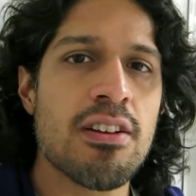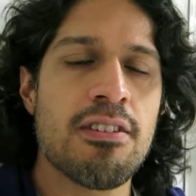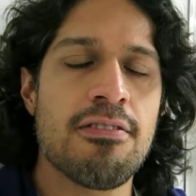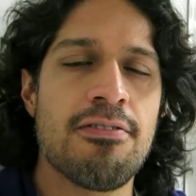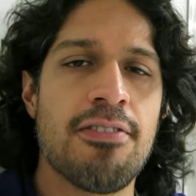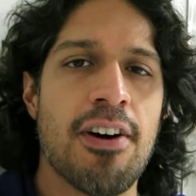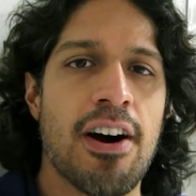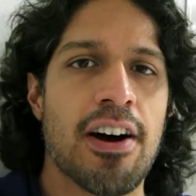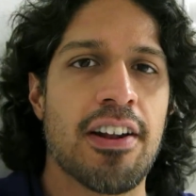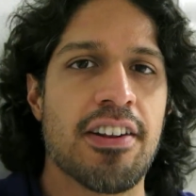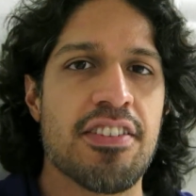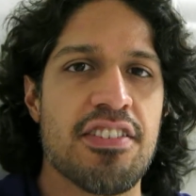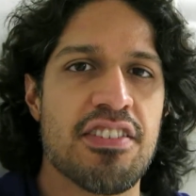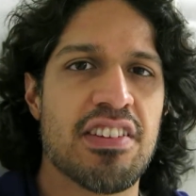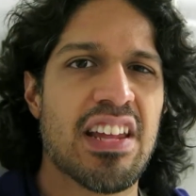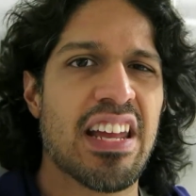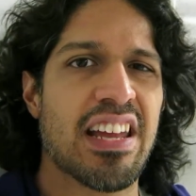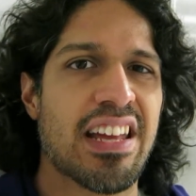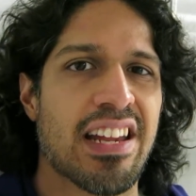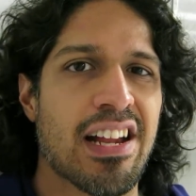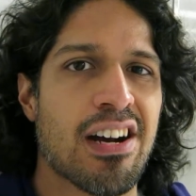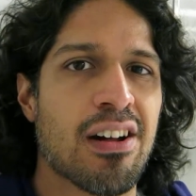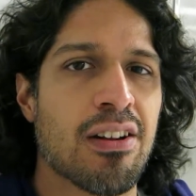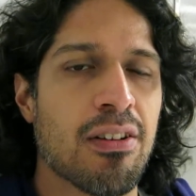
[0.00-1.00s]
fun and just
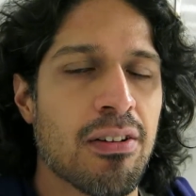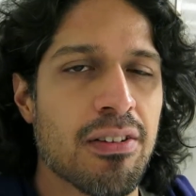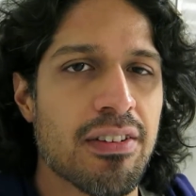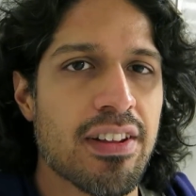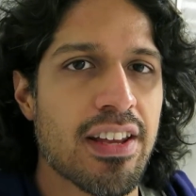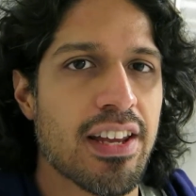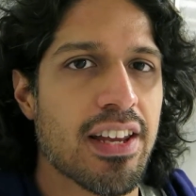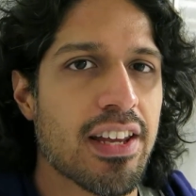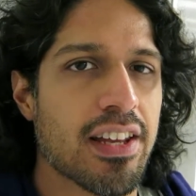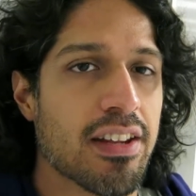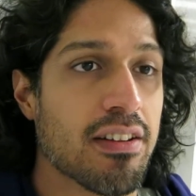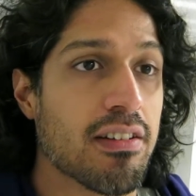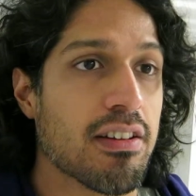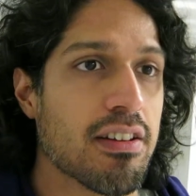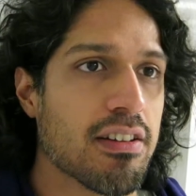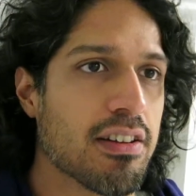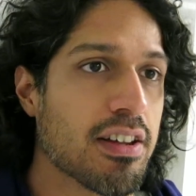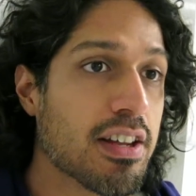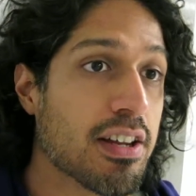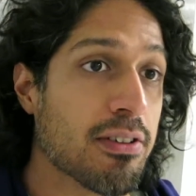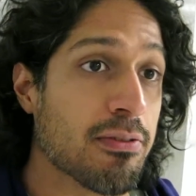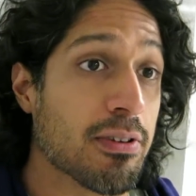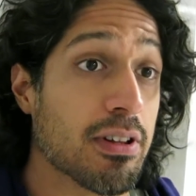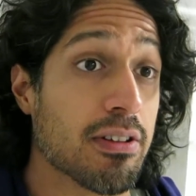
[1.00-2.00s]
hanging out all day and then
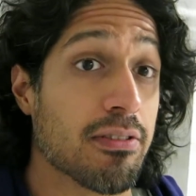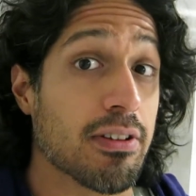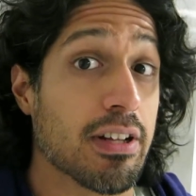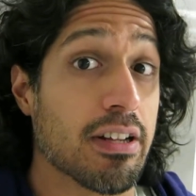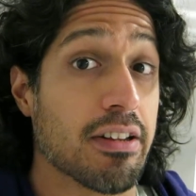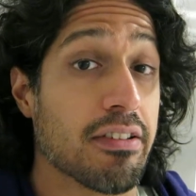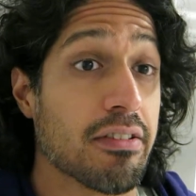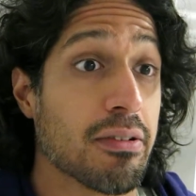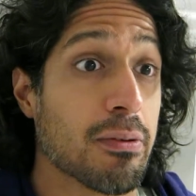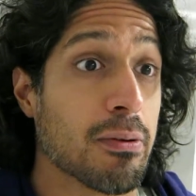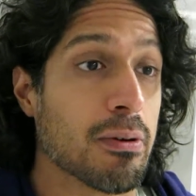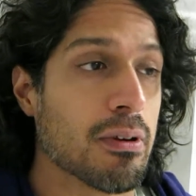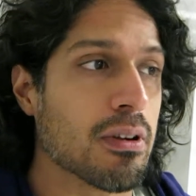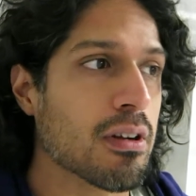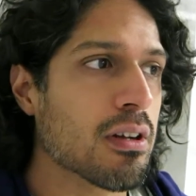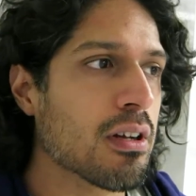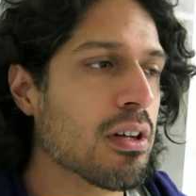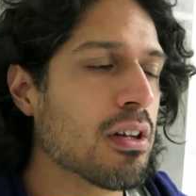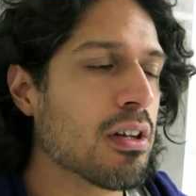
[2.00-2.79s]
getting really sore.